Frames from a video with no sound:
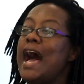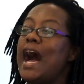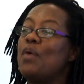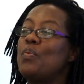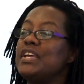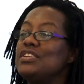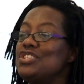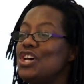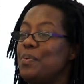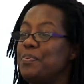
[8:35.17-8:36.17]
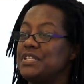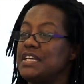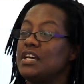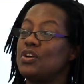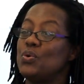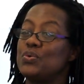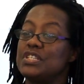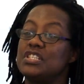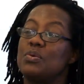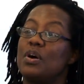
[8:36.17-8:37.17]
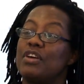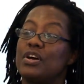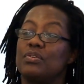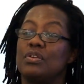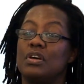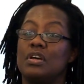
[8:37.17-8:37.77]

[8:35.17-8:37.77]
and we interpret it according to our own